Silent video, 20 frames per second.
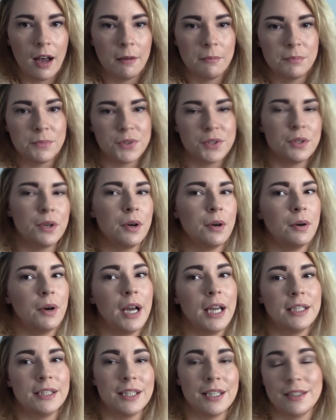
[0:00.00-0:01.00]
So
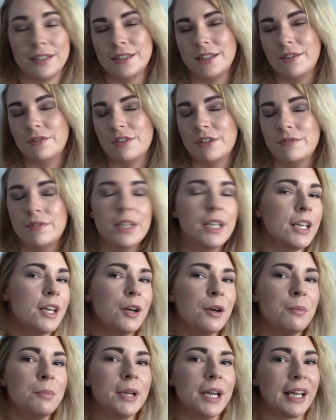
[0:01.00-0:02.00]
I say this every
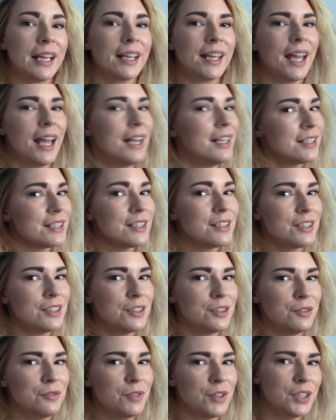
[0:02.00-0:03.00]
video, but in case this
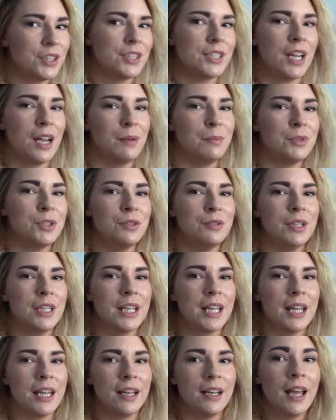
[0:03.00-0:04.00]
is your first time
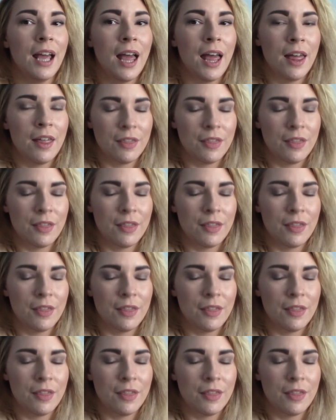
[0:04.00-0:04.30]
tuning in,